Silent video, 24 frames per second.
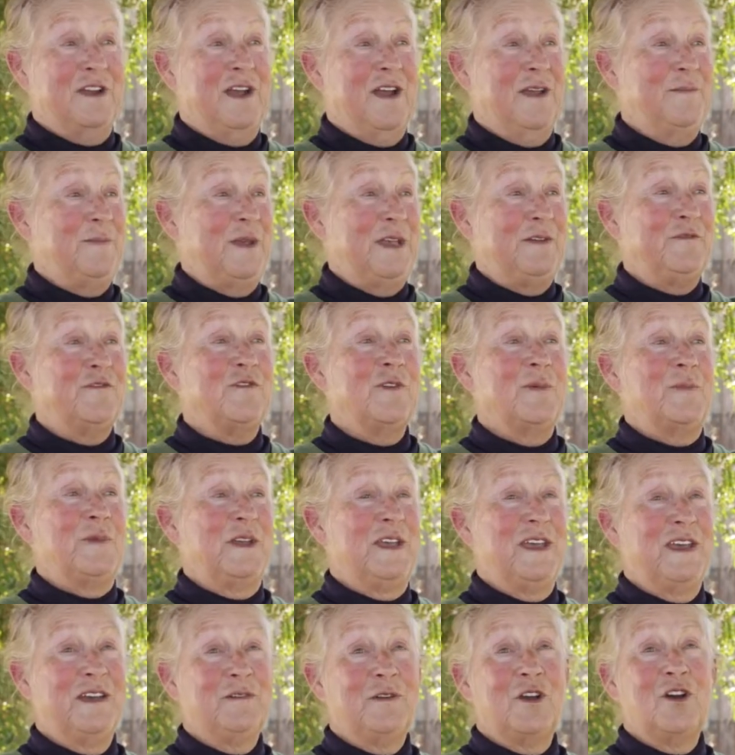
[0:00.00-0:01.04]
I mean, from the
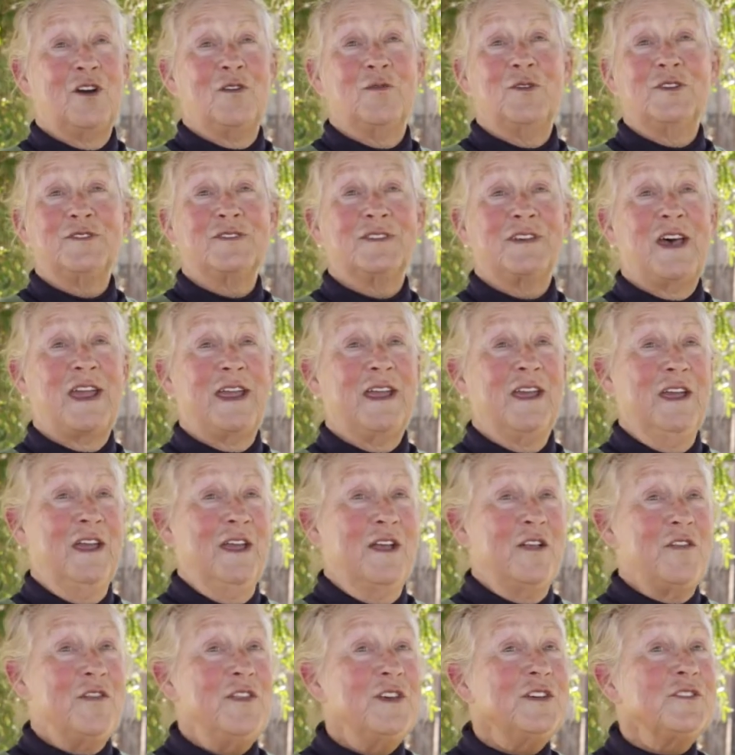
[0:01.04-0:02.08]
get go, it's like
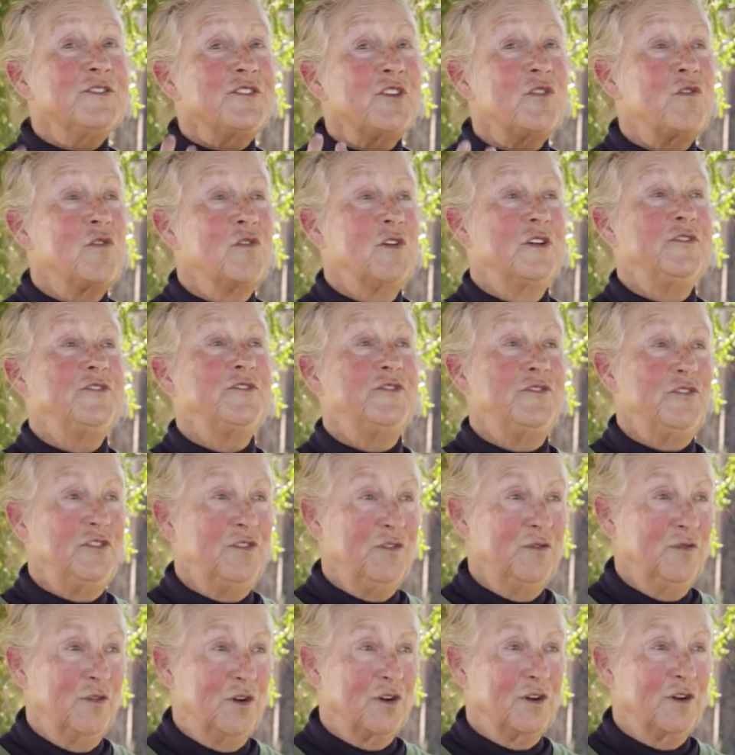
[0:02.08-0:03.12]
this horse
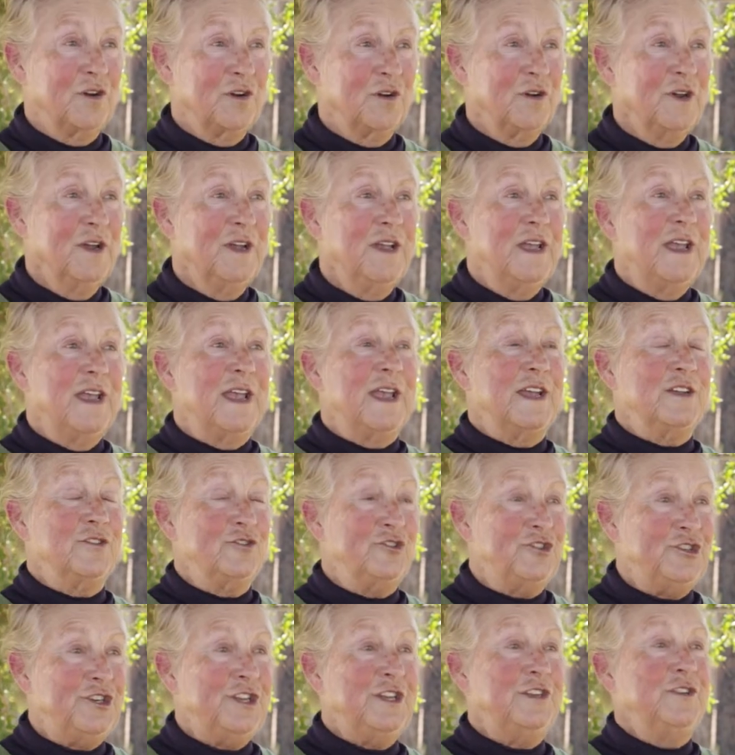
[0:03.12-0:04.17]
knew her and
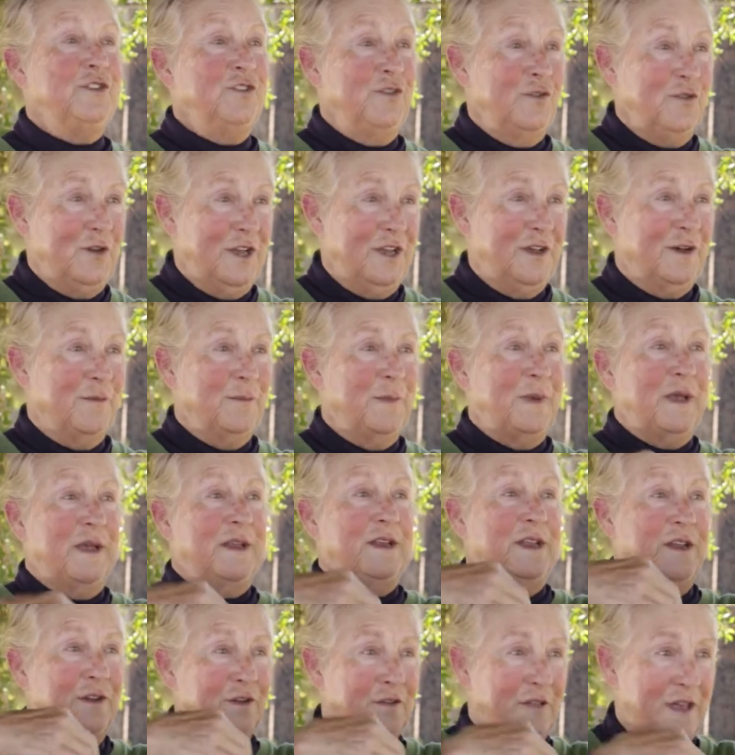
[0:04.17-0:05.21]
she knew him,
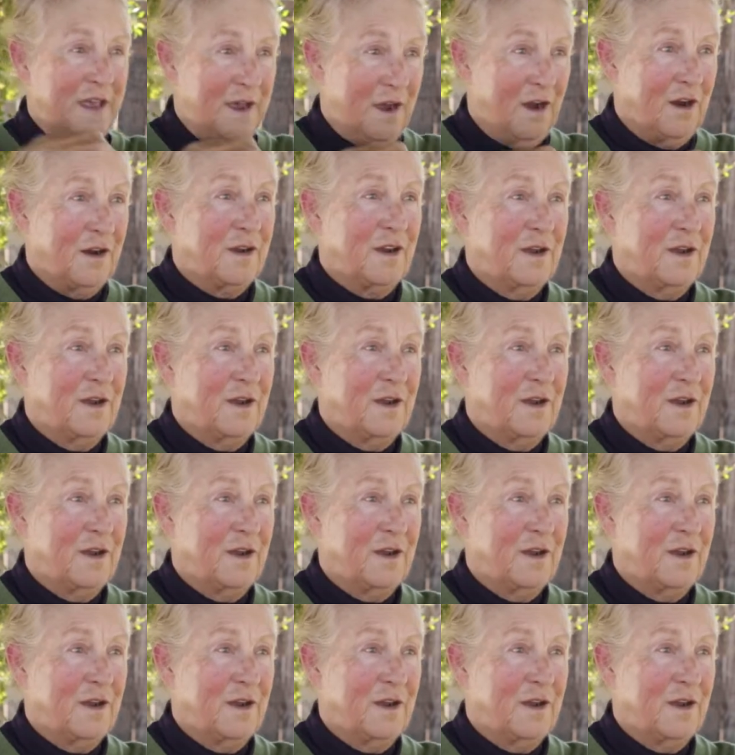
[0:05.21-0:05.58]
and here they are